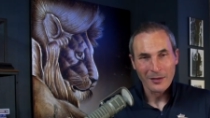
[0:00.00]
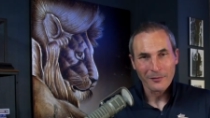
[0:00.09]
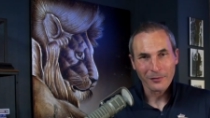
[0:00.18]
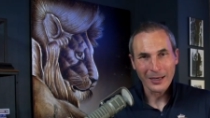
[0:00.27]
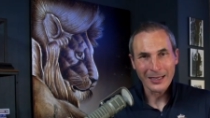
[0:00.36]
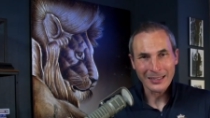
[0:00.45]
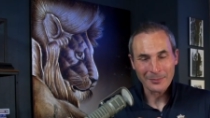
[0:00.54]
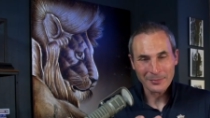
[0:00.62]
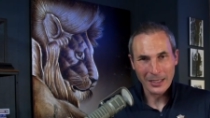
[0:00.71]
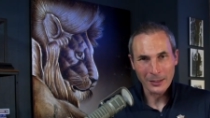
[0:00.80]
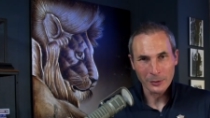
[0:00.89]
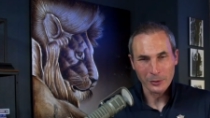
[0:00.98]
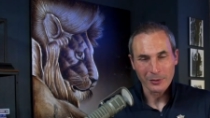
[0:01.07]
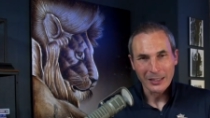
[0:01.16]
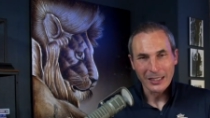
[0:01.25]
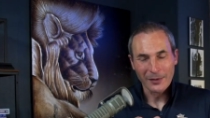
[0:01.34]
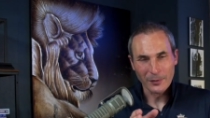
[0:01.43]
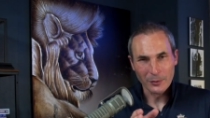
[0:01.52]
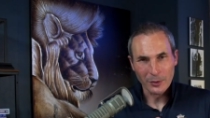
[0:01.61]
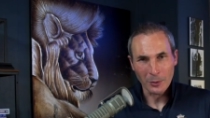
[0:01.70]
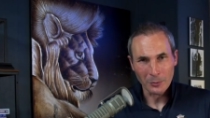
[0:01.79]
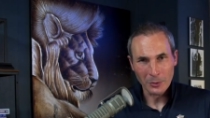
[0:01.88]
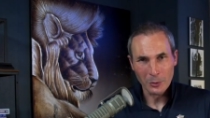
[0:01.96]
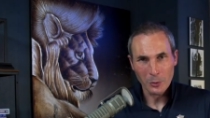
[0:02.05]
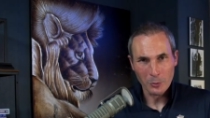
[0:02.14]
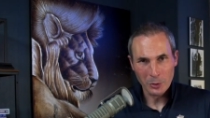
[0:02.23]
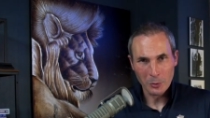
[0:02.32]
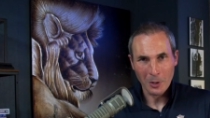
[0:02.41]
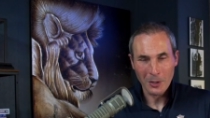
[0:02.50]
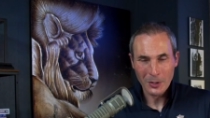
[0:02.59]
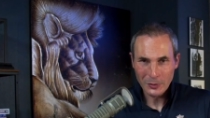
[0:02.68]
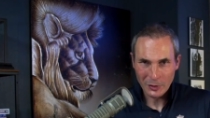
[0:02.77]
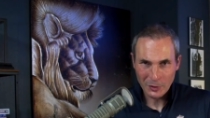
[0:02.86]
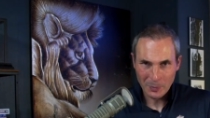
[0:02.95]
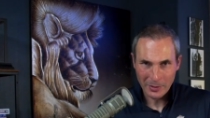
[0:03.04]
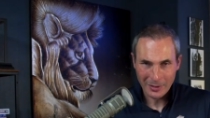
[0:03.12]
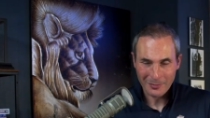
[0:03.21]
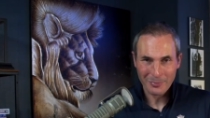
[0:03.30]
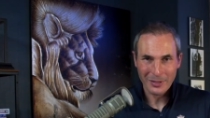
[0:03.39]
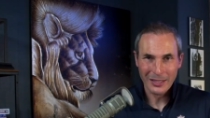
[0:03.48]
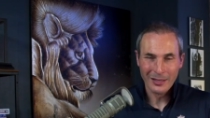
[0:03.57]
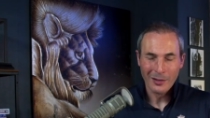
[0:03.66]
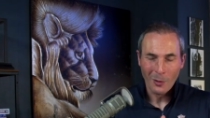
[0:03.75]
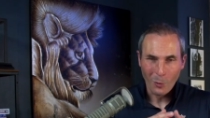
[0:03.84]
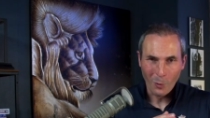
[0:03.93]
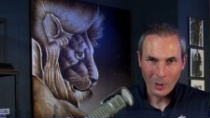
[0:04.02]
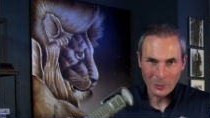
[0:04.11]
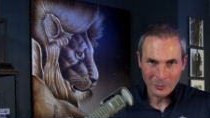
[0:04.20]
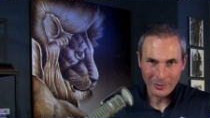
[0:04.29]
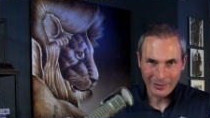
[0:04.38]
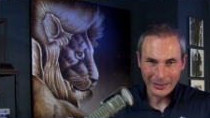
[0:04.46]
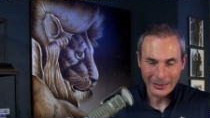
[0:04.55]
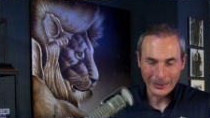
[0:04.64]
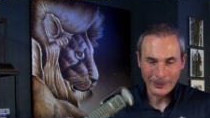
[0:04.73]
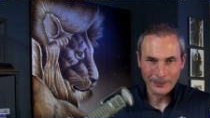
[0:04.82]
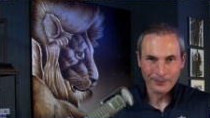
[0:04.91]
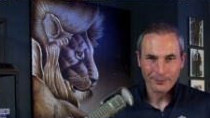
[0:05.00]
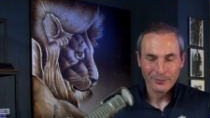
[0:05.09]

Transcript: Friend, I'm telling you, if you don't know who you are as a spirit being, one with Him,